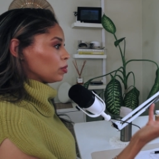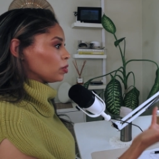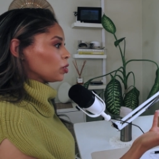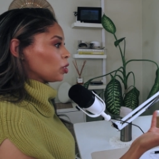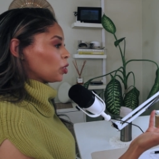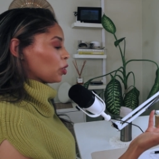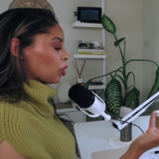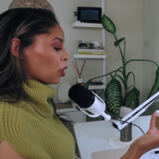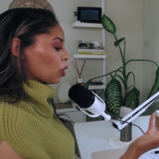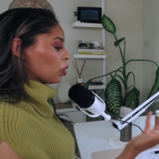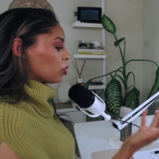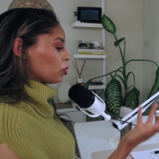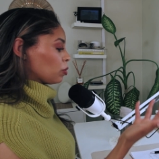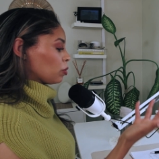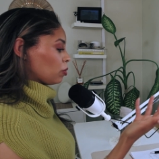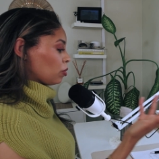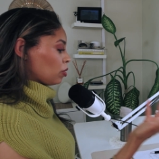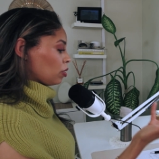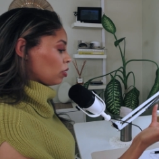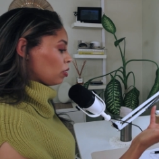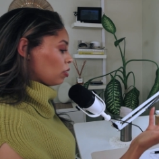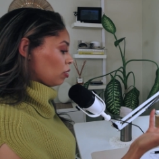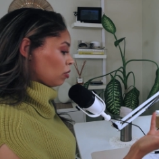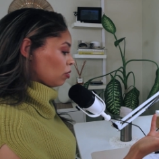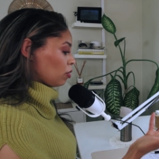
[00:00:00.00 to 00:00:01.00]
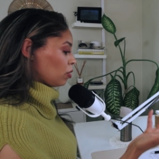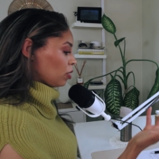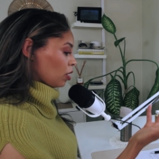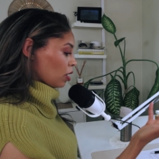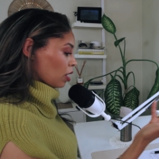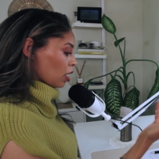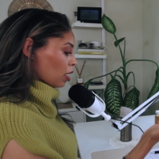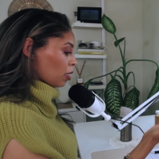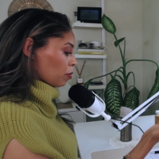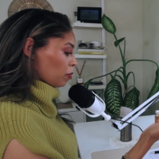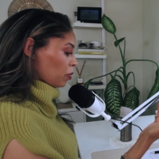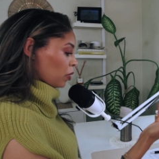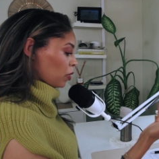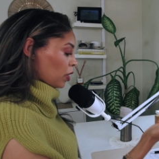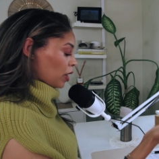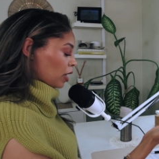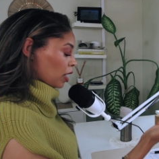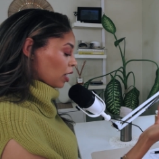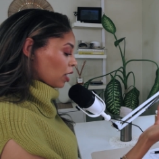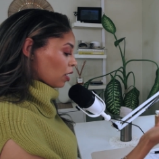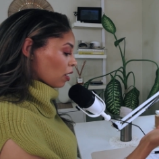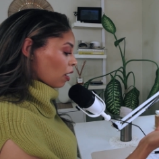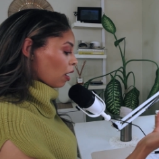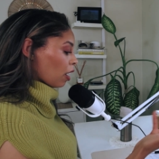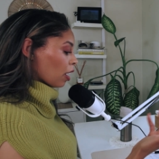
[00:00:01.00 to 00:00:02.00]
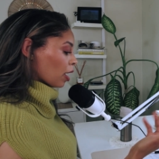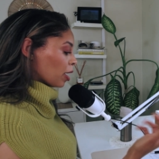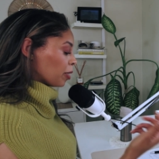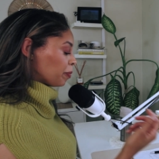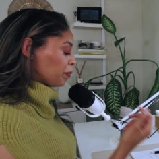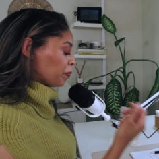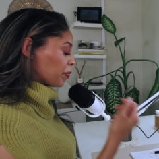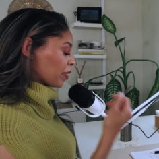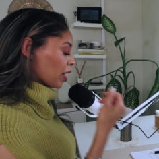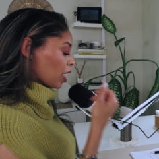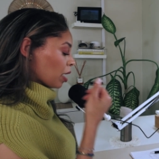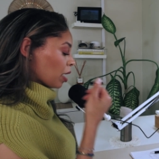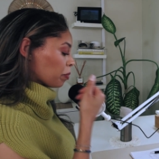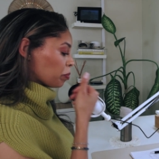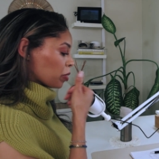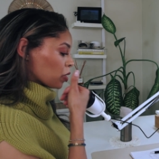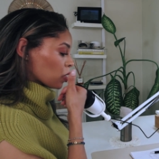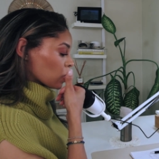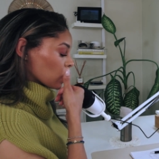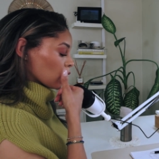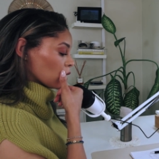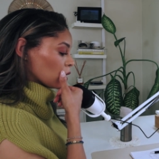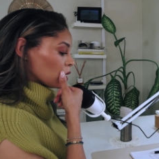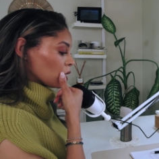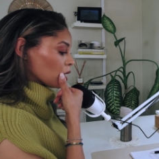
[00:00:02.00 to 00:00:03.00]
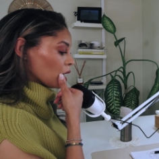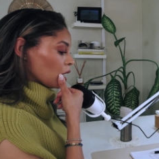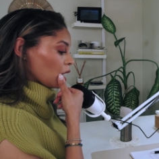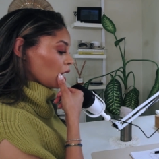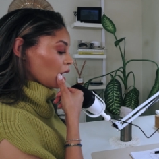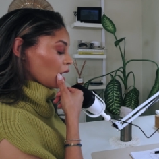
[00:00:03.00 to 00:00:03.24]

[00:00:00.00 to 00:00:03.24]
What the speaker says: the ER episode.